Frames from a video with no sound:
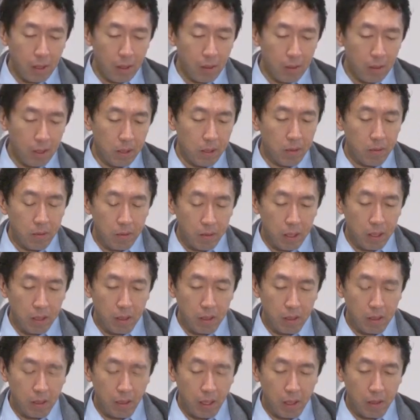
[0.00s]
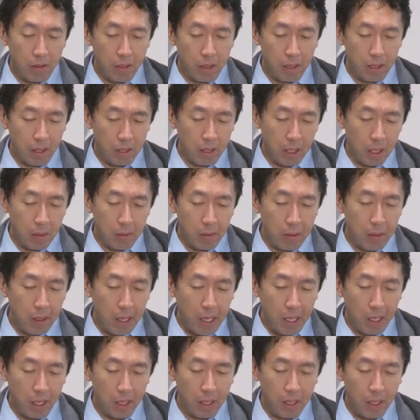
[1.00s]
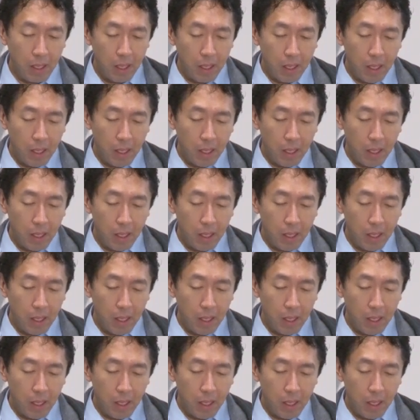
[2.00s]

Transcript: regression error is unacceptably high,